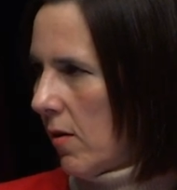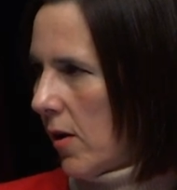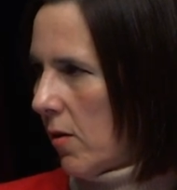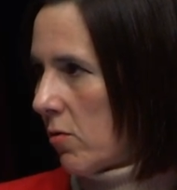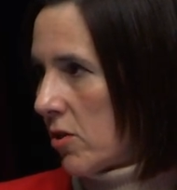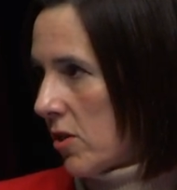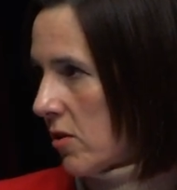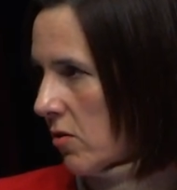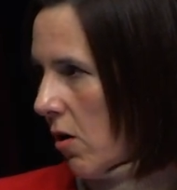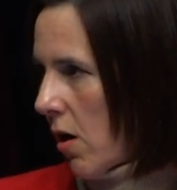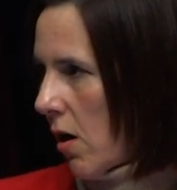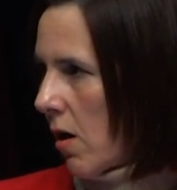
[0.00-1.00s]
Energy
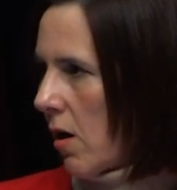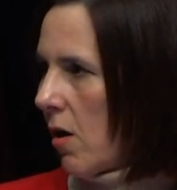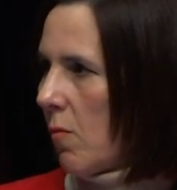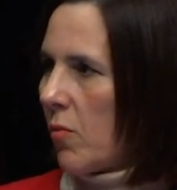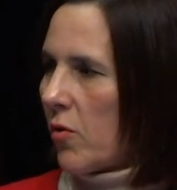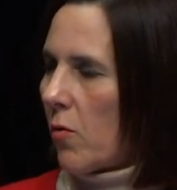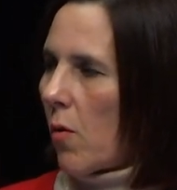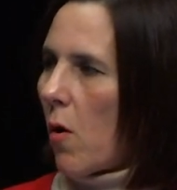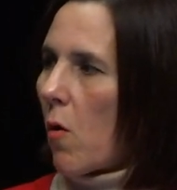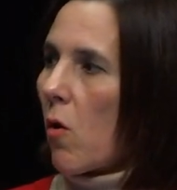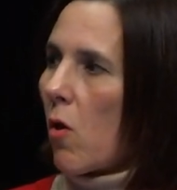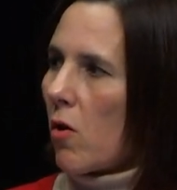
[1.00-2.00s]
Star, but there
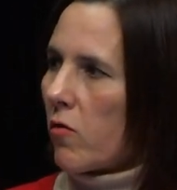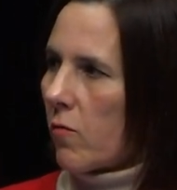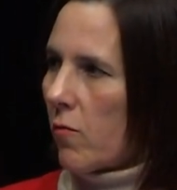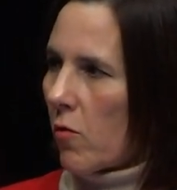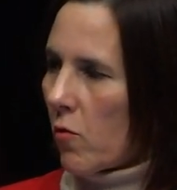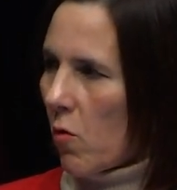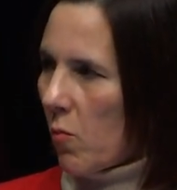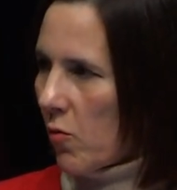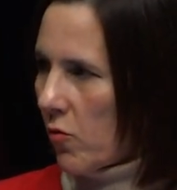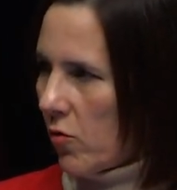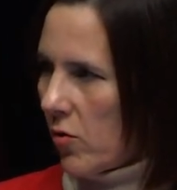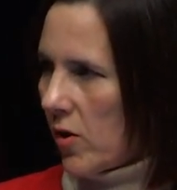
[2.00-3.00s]
are lots of other
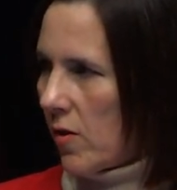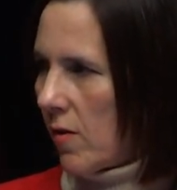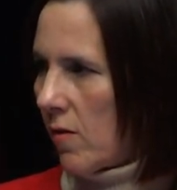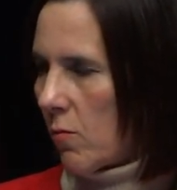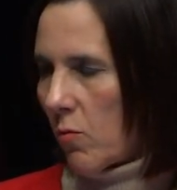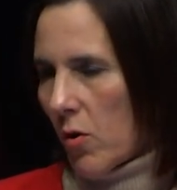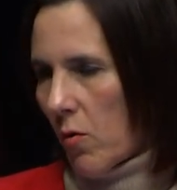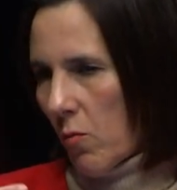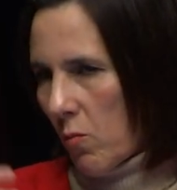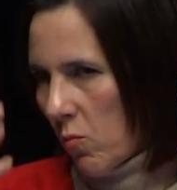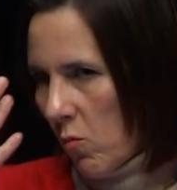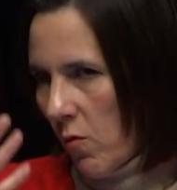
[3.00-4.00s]
opportunities. We are
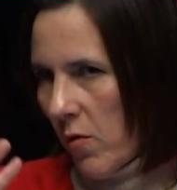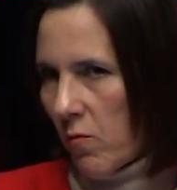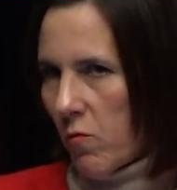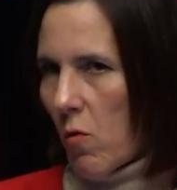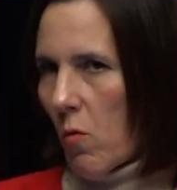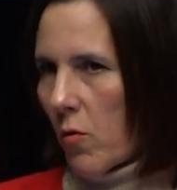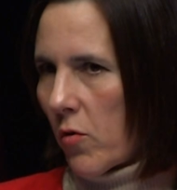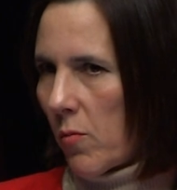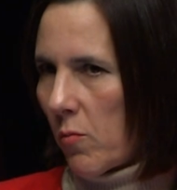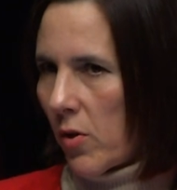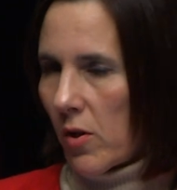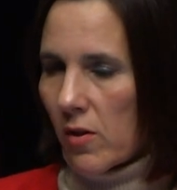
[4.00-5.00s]
moving forward
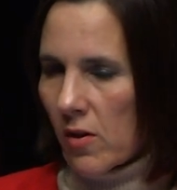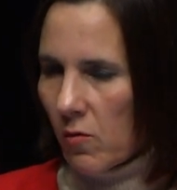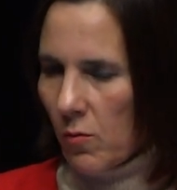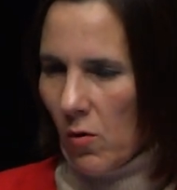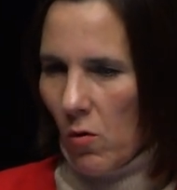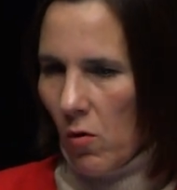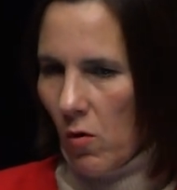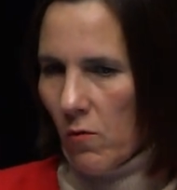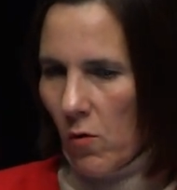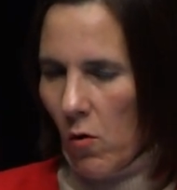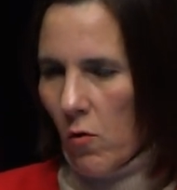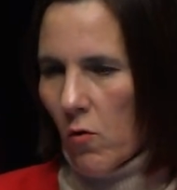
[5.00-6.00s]
in buildings, but there are a lot of
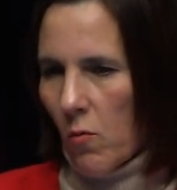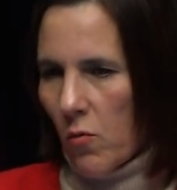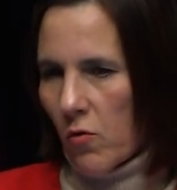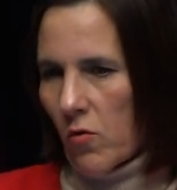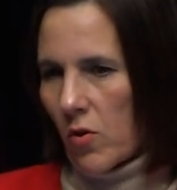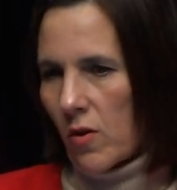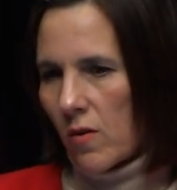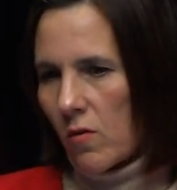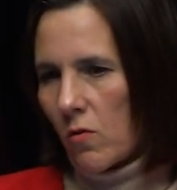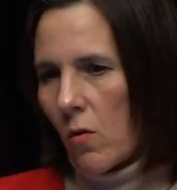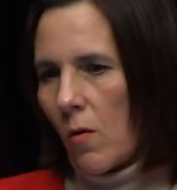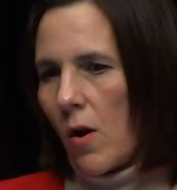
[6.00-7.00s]
other opportunities.
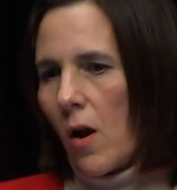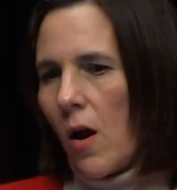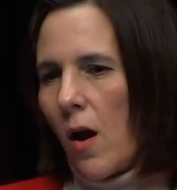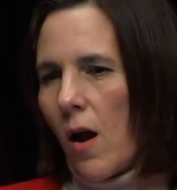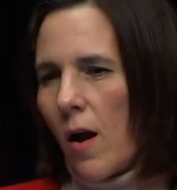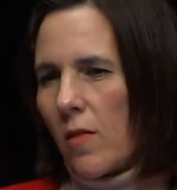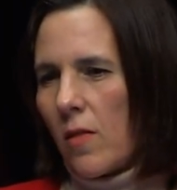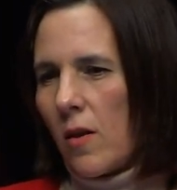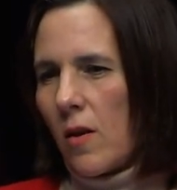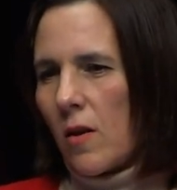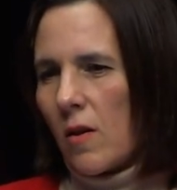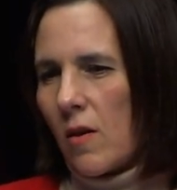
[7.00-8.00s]
So I
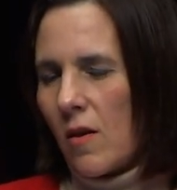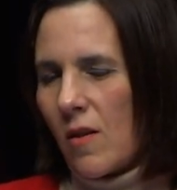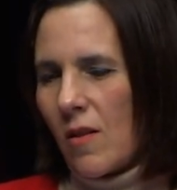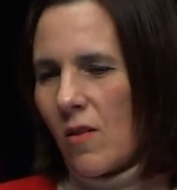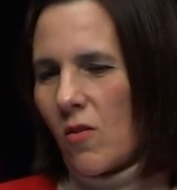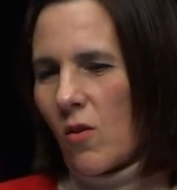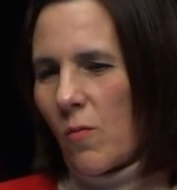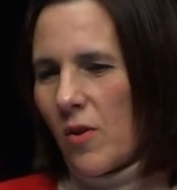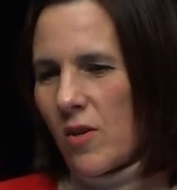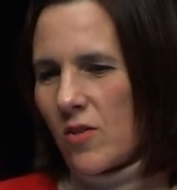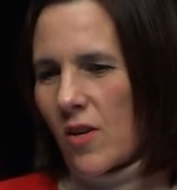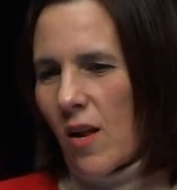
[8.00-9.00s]
think the
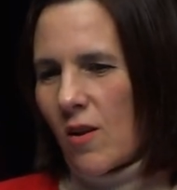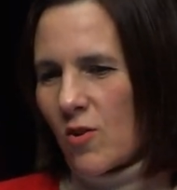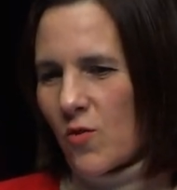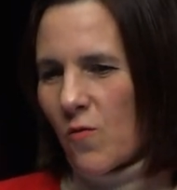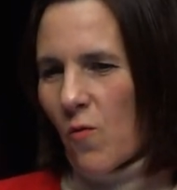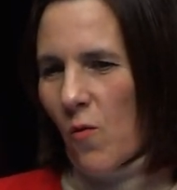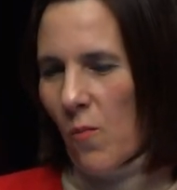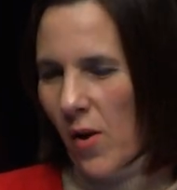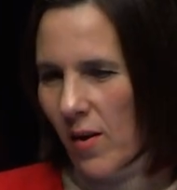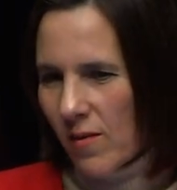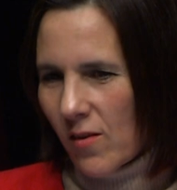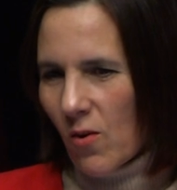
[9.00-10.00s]
big challenge for
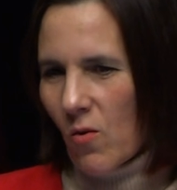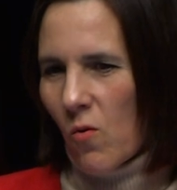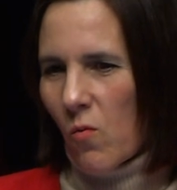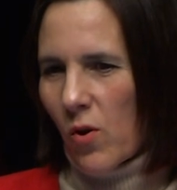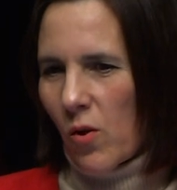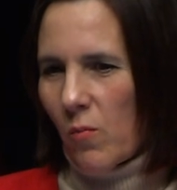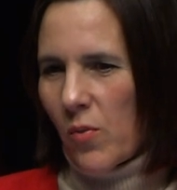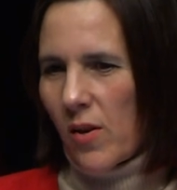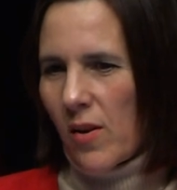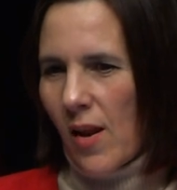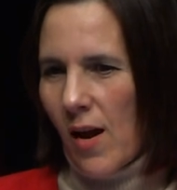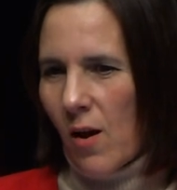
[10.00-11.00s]
Mexico will be
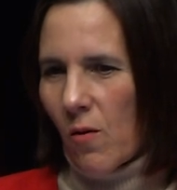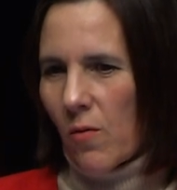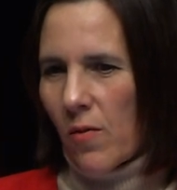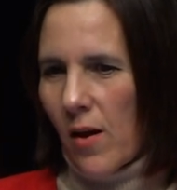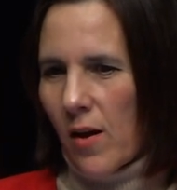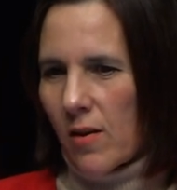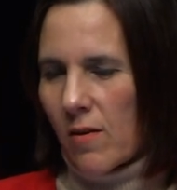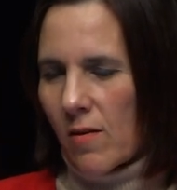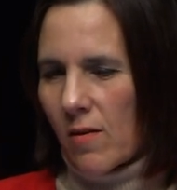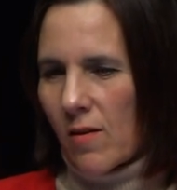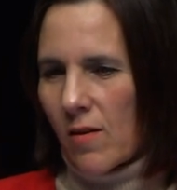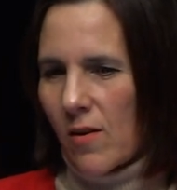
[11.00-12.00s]
now that
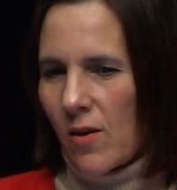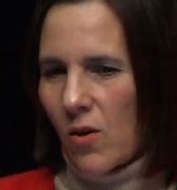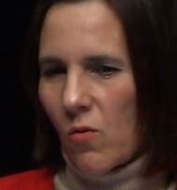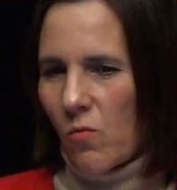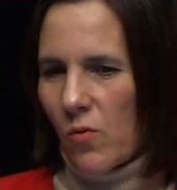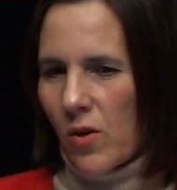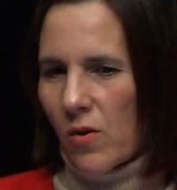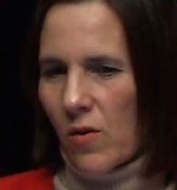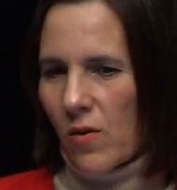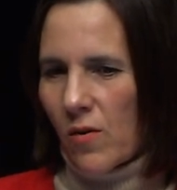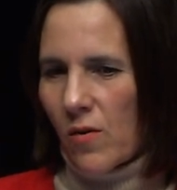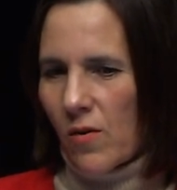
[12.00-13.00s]
we
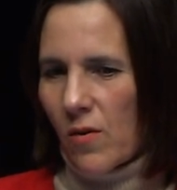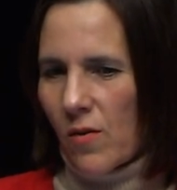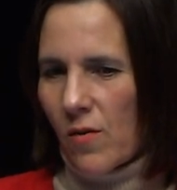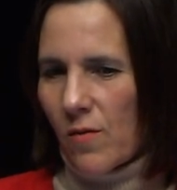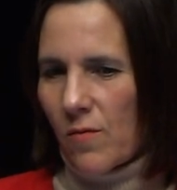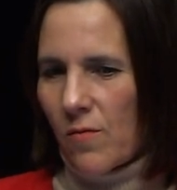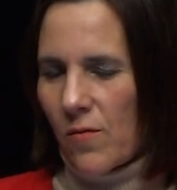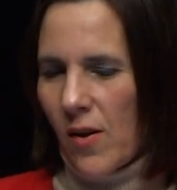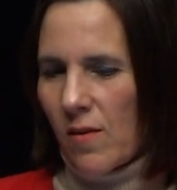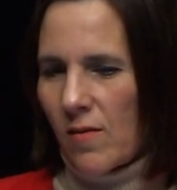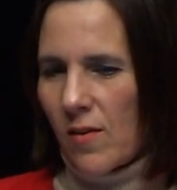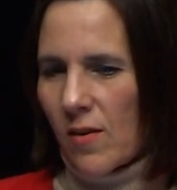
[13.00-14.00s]
are
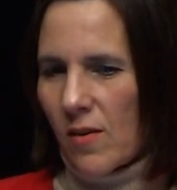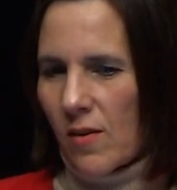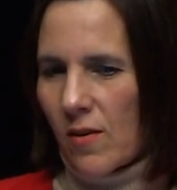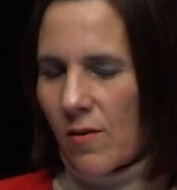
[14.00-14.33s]
facing